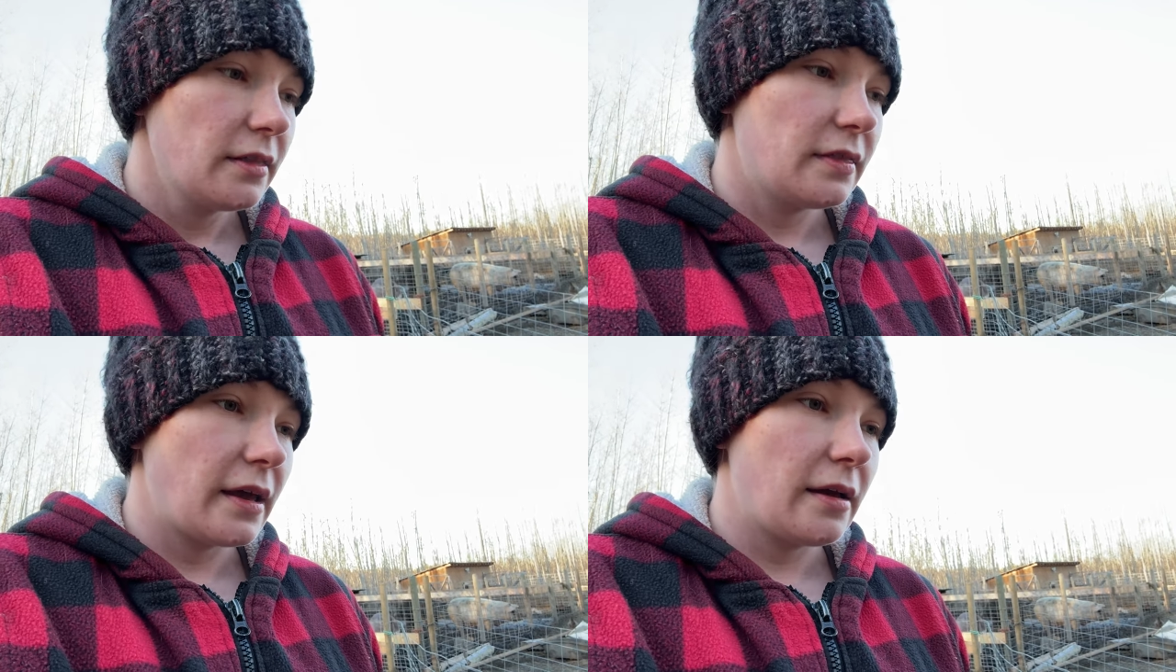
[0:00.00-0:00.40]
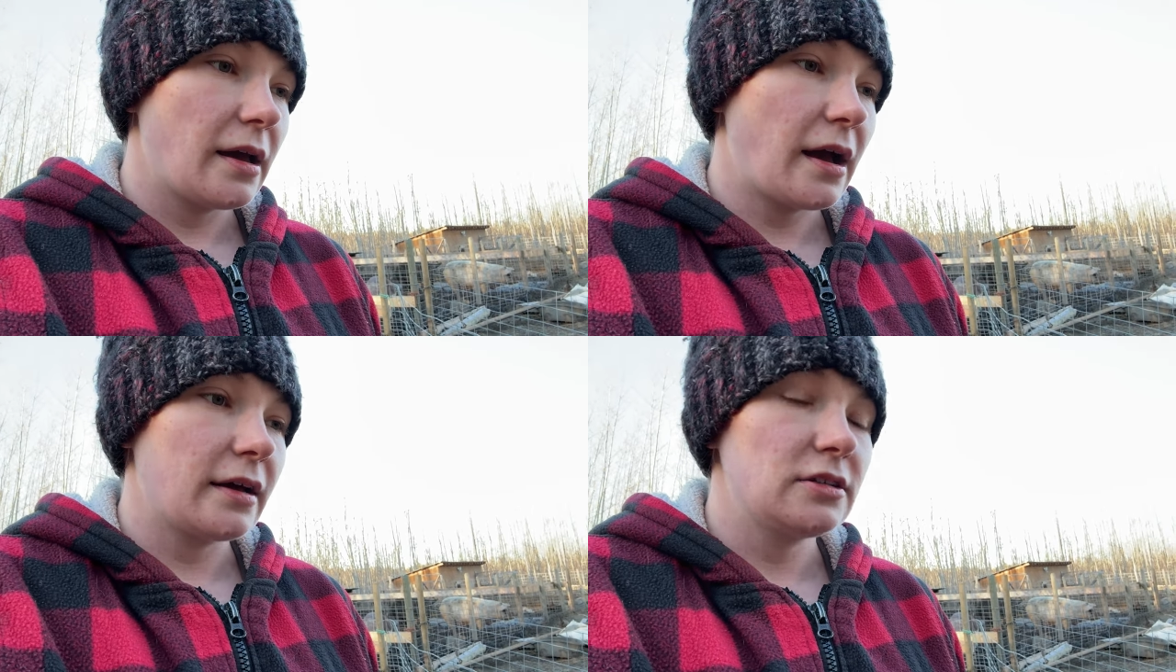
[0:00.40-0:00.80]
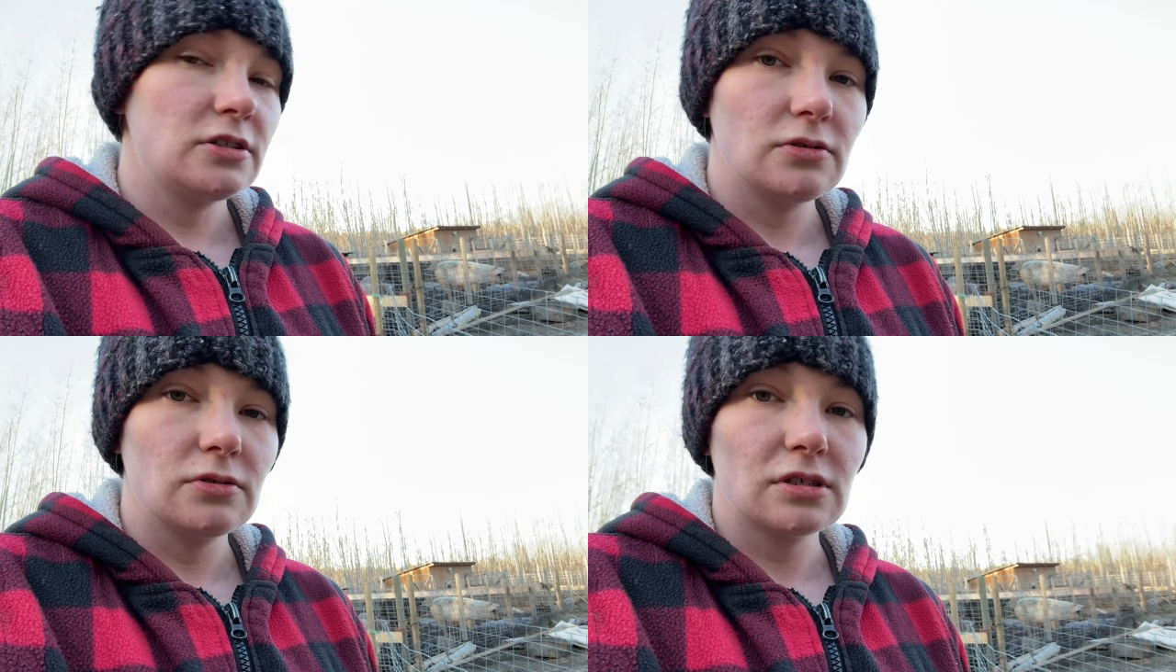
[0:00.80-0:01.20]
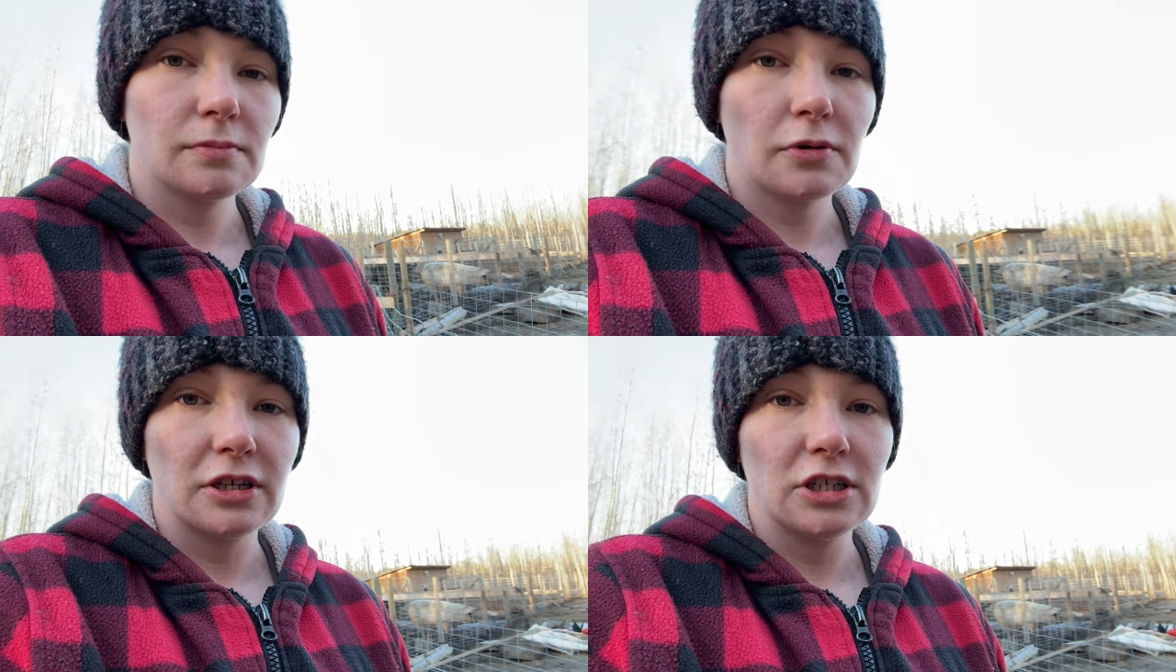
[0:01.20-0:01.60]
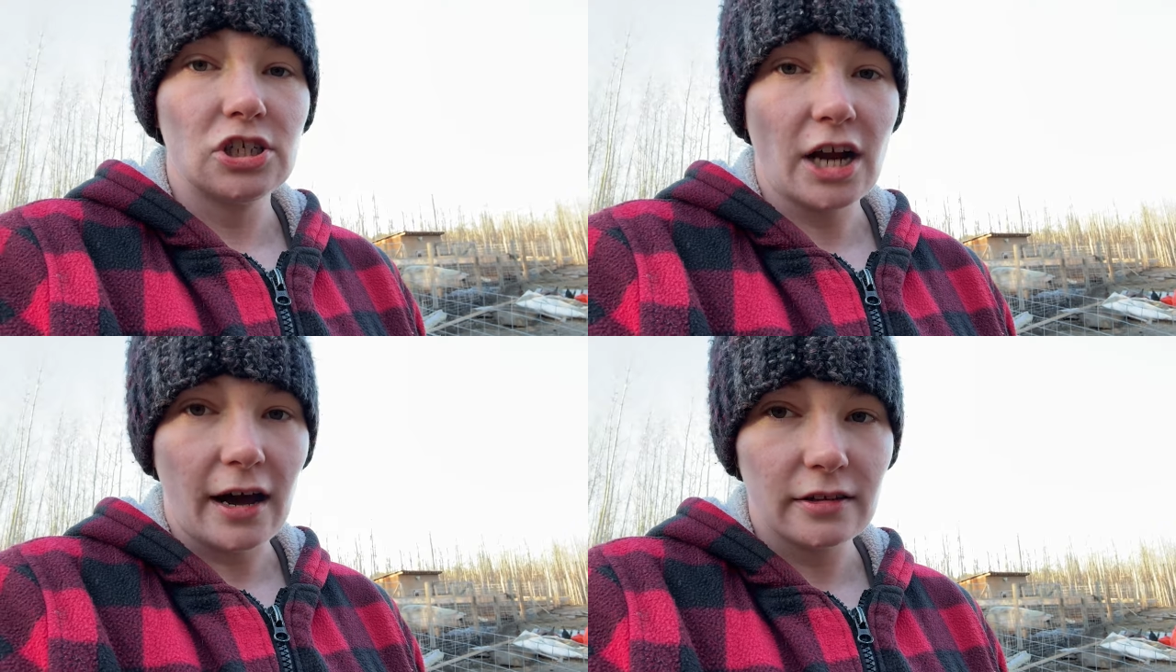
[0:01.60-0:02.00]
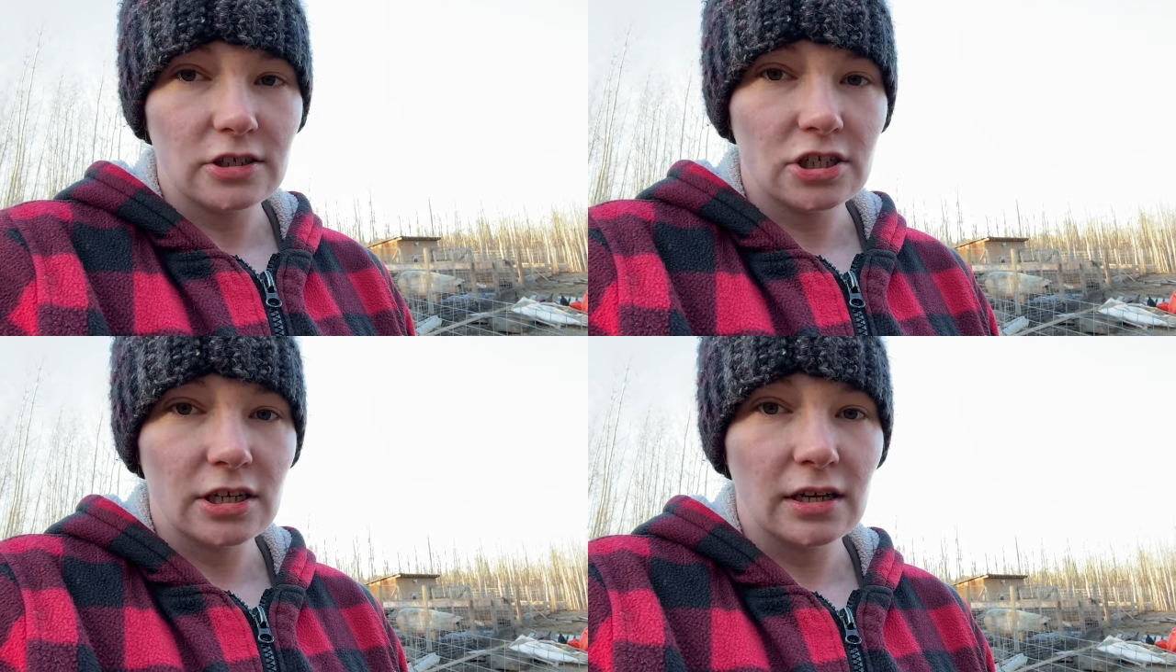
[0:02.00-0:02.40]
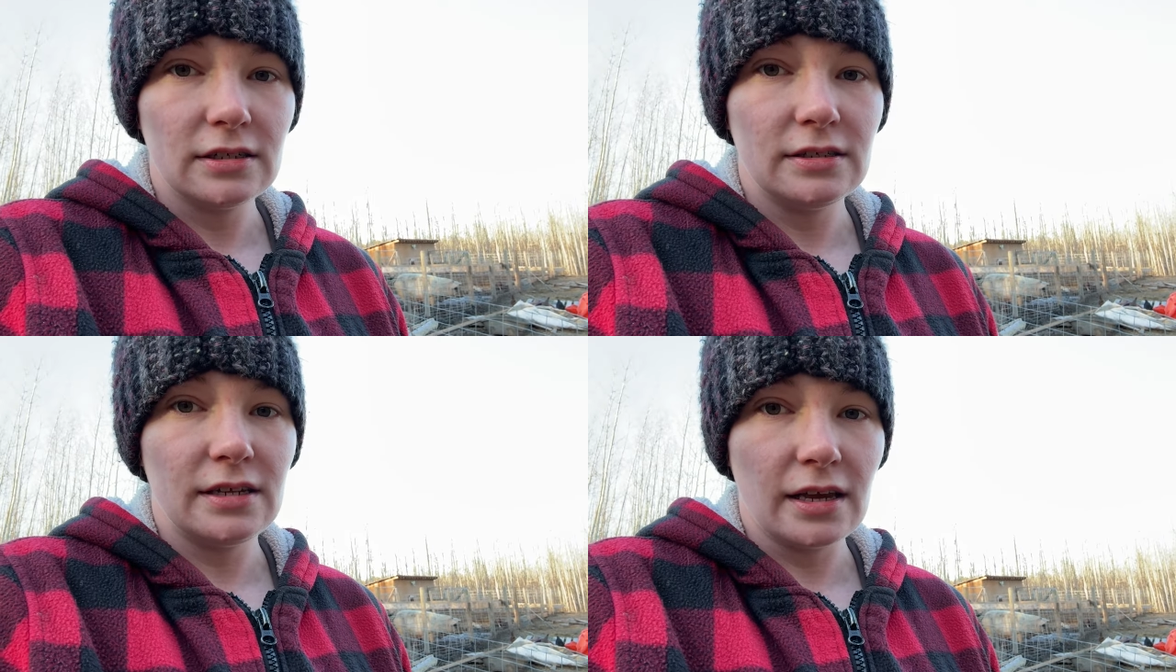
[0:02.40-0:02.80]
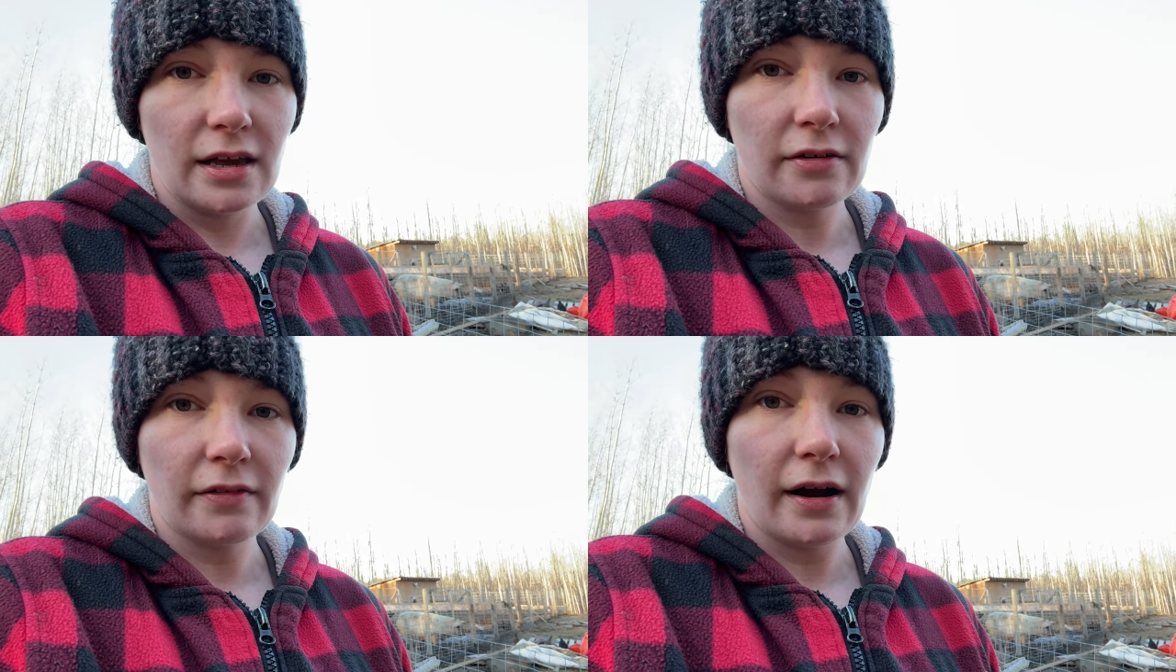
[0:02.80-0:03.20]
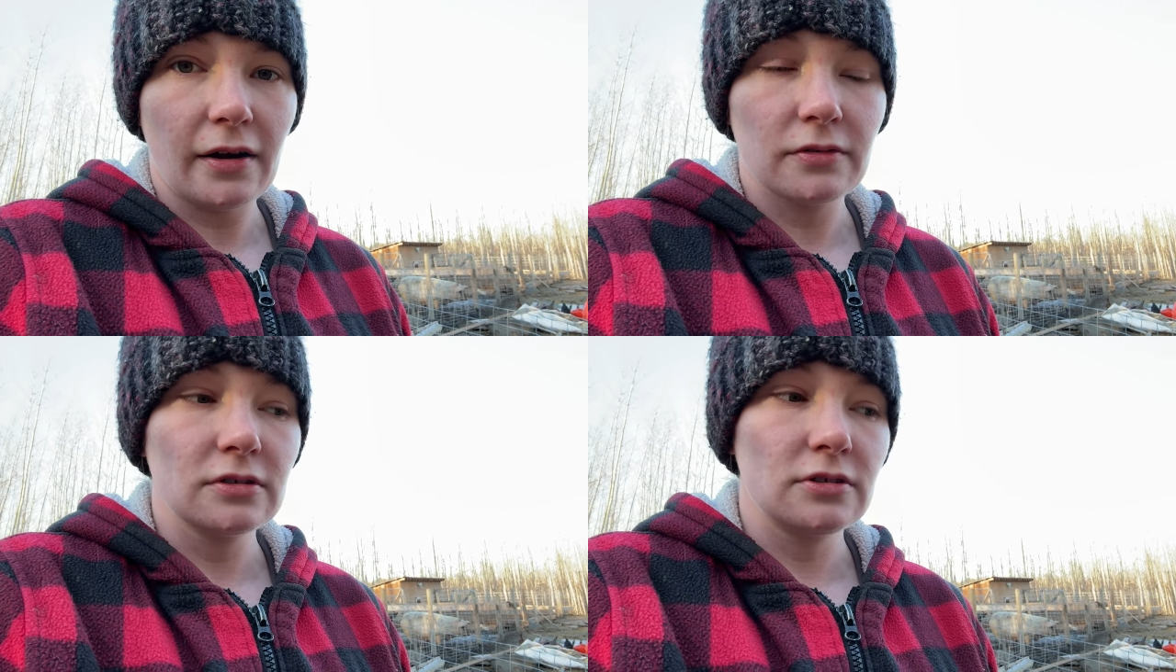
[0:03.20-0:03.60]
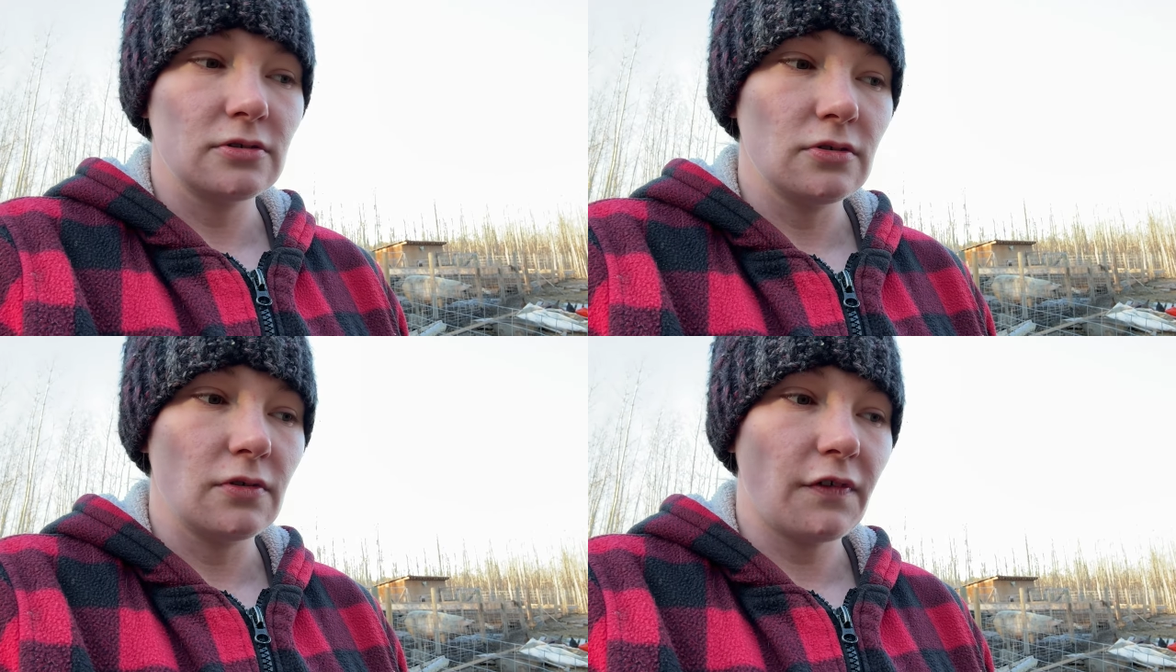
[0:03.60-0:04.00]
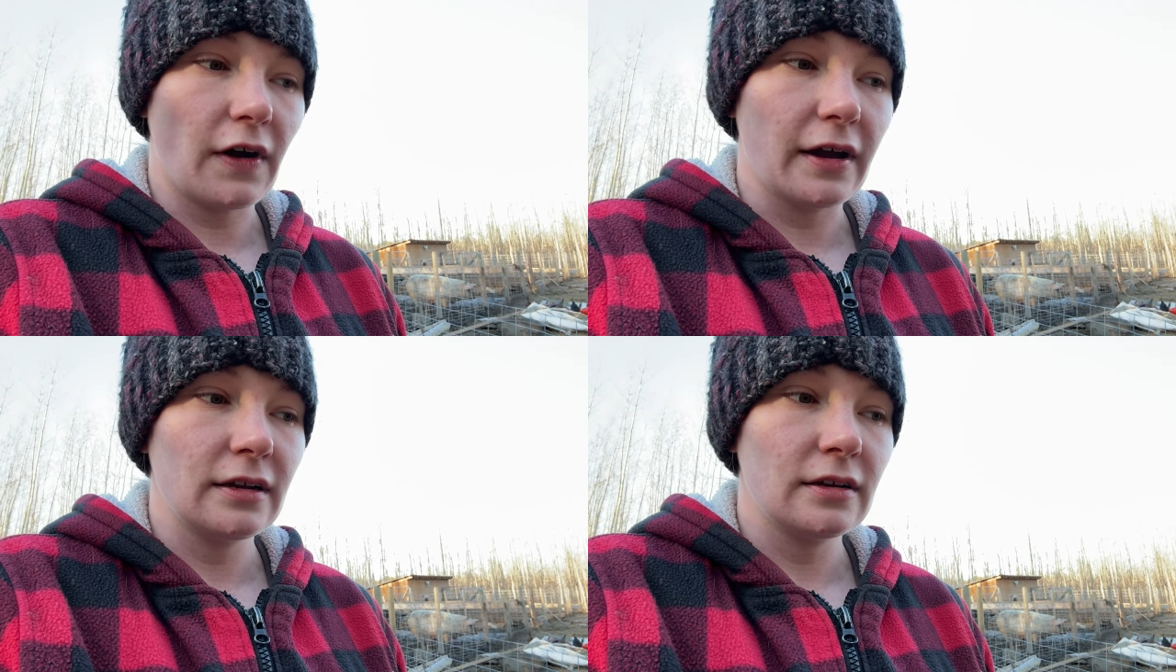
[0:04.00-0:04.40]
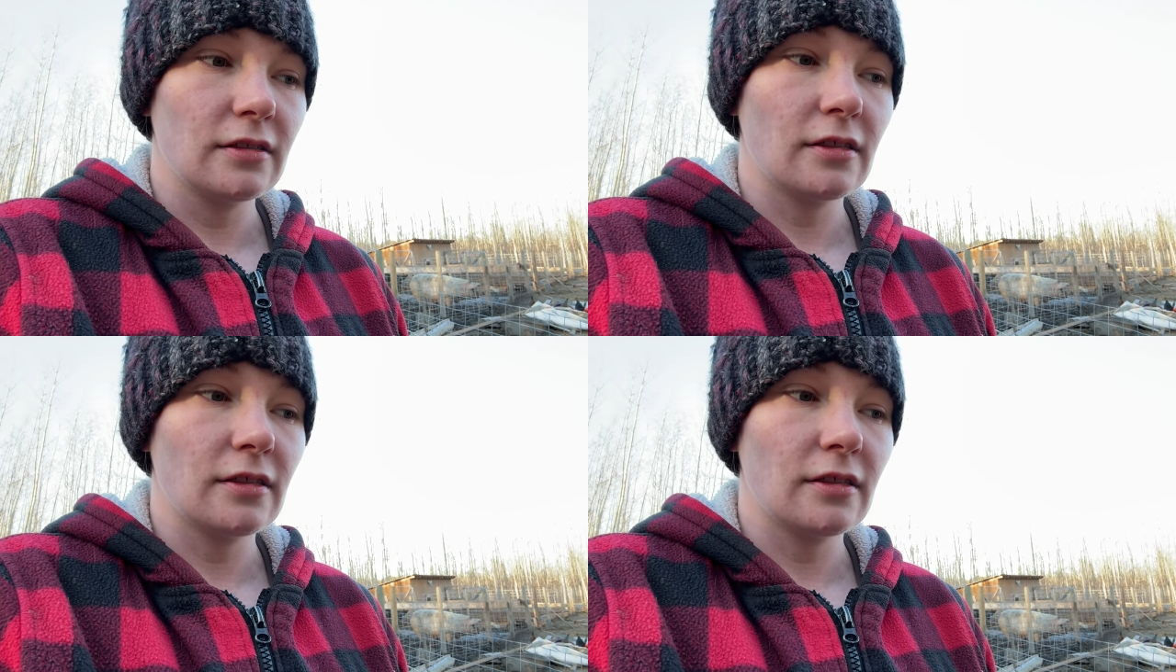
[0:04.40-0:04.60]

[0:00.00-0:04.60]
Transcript: They had to do some pretty challenging digging around to find